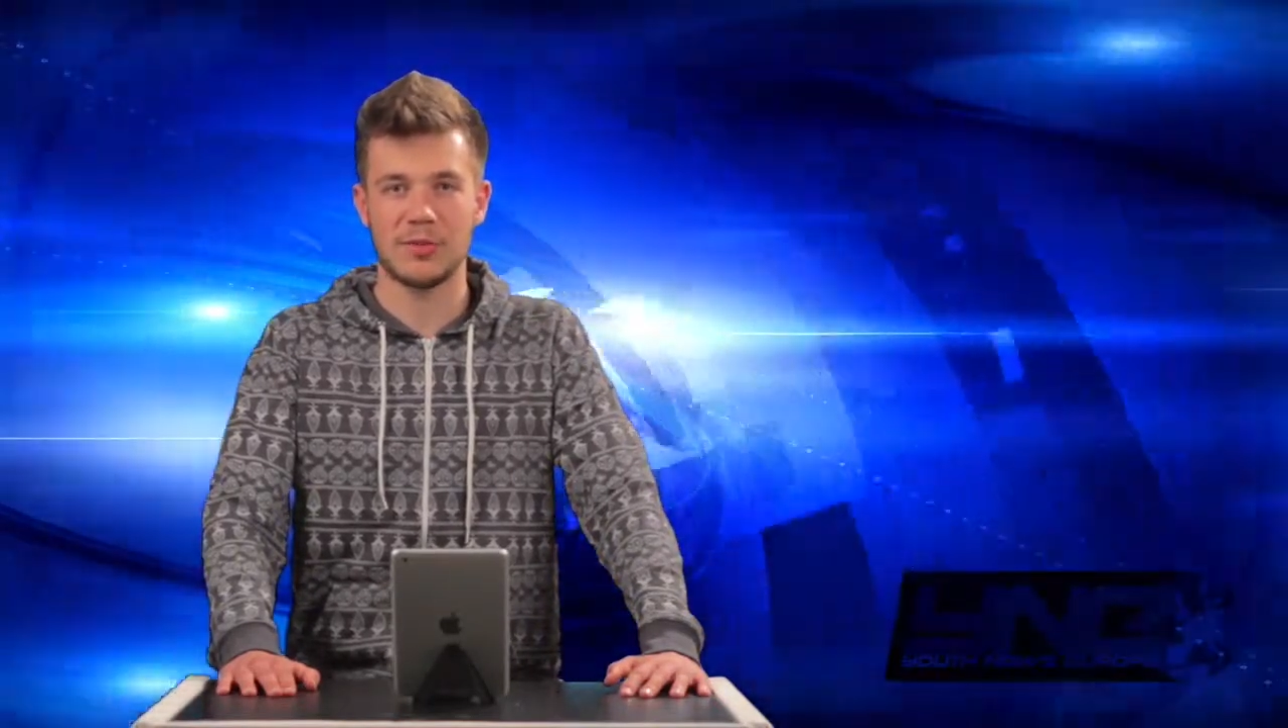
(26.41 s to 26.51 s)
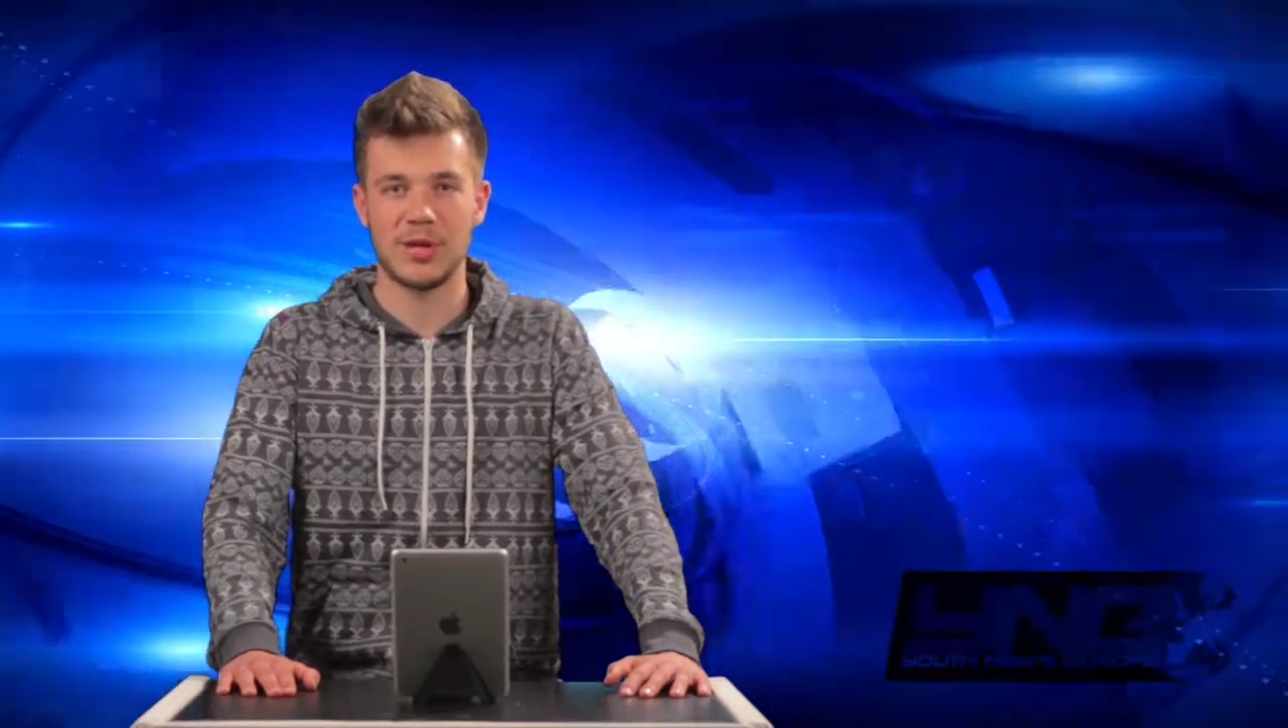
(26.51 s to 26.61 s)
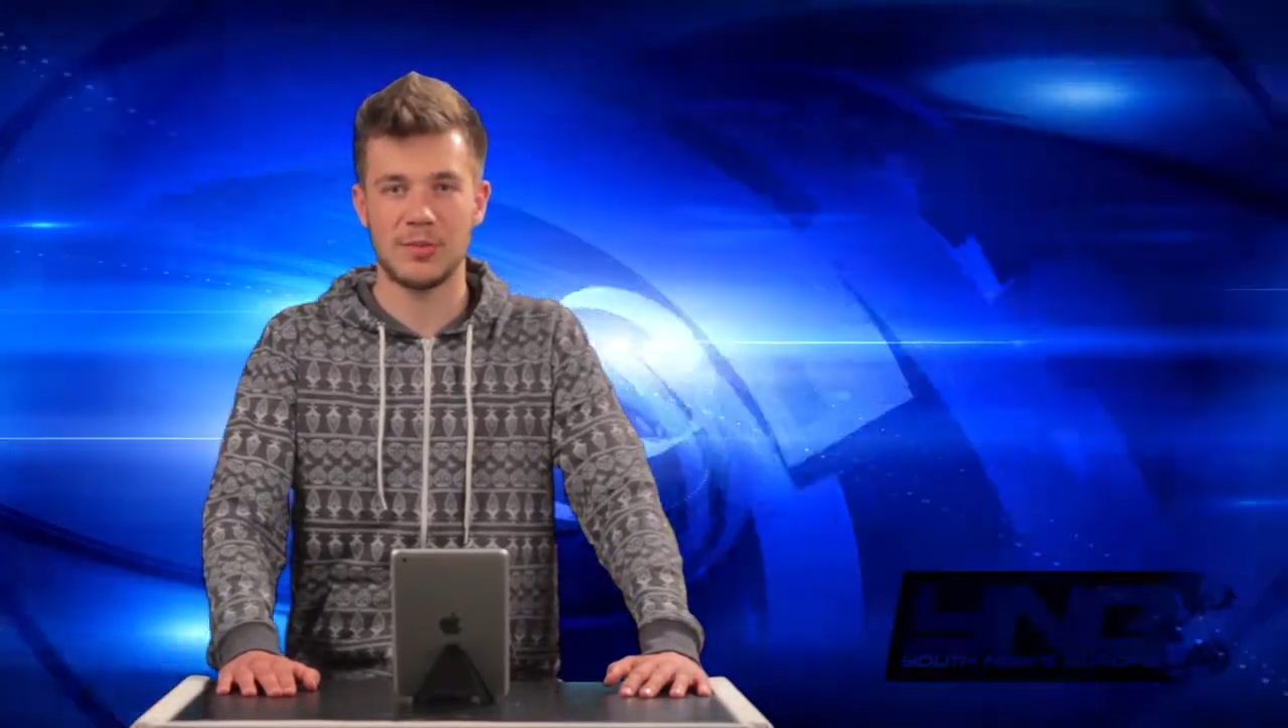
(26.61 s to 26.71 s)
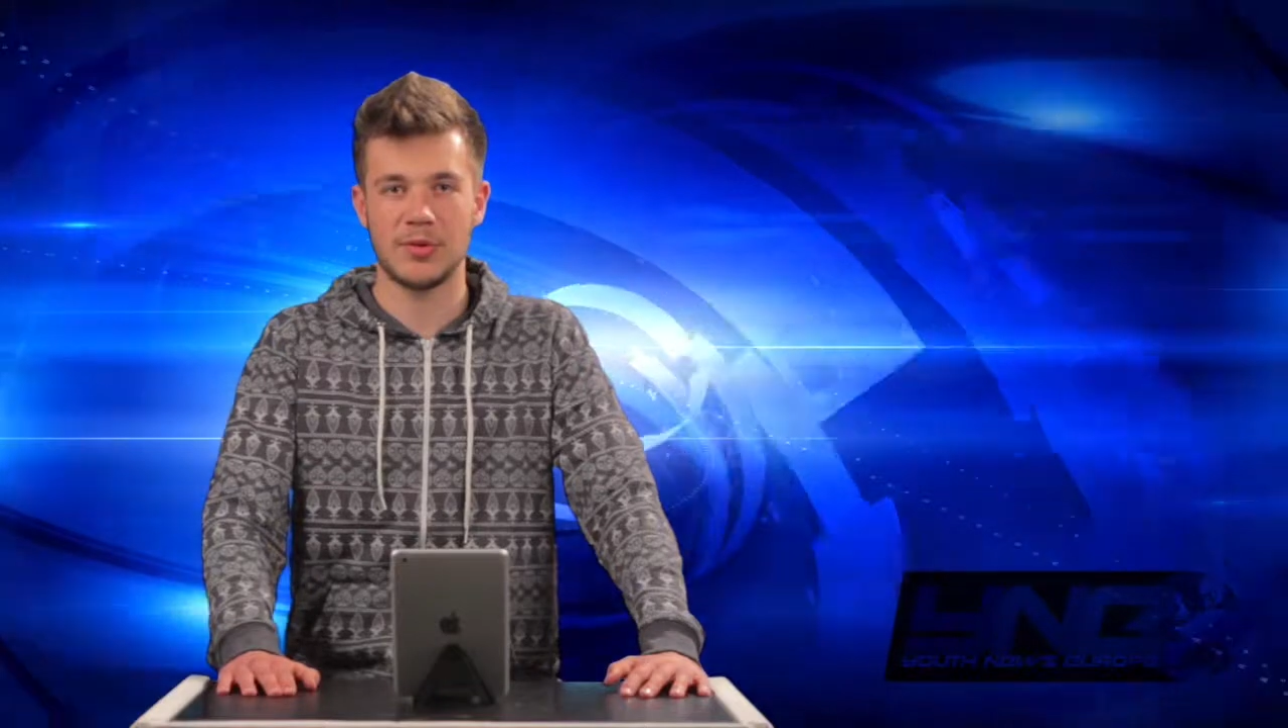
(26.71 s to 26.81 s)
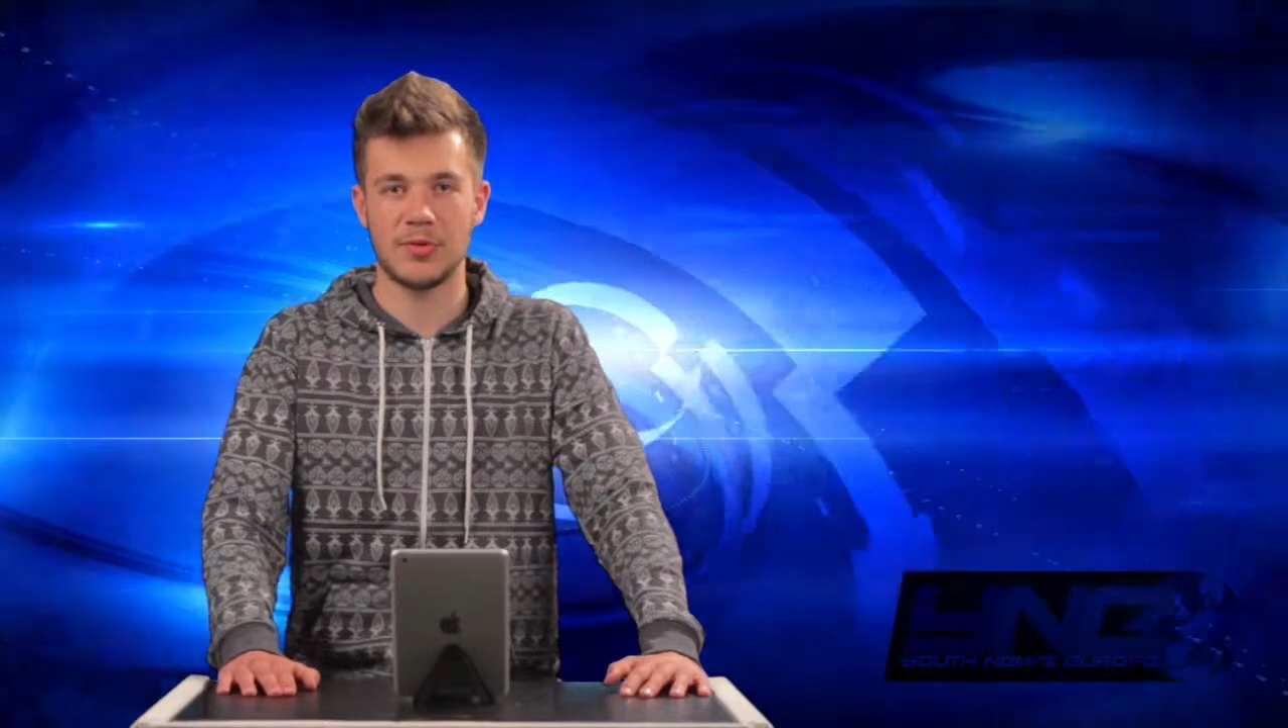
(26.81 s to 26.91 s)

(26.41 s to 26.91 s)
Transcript: people